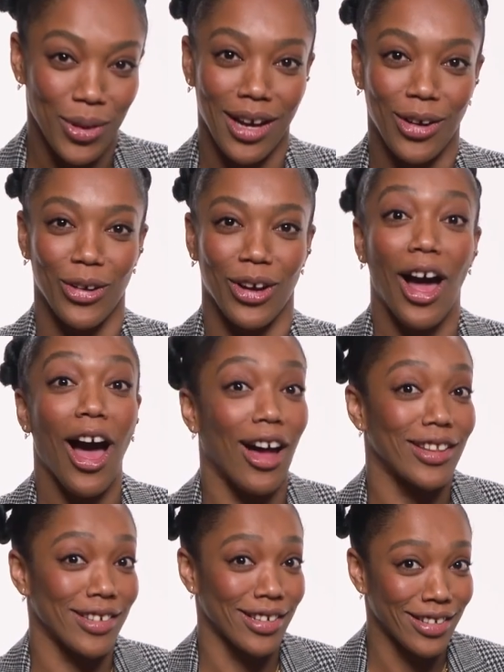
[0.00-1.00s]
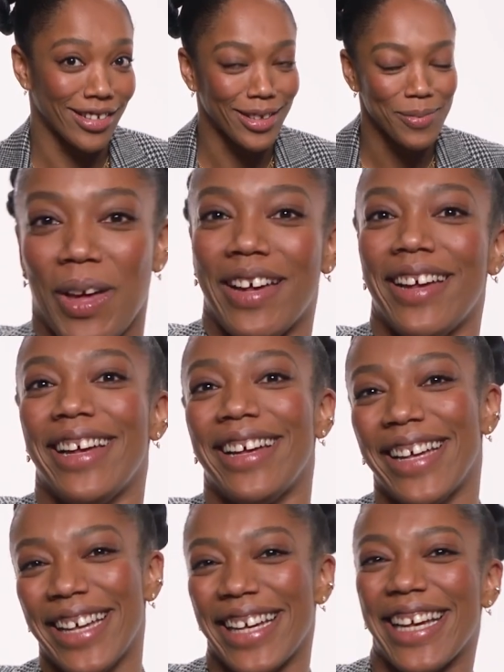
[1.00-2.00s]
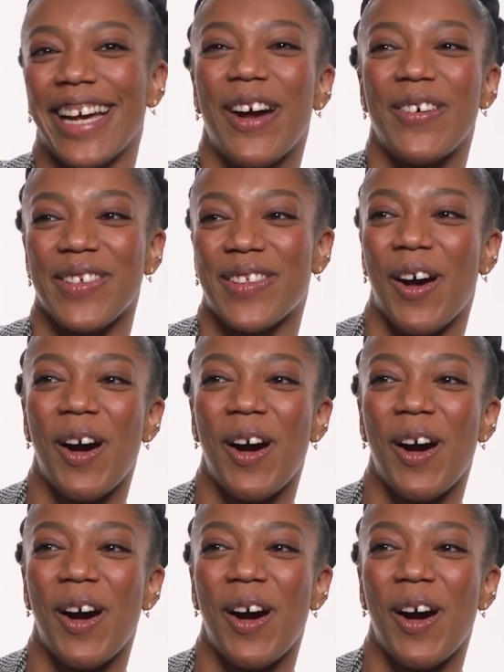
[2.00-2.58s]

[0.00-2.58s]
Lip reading: that got cut. I was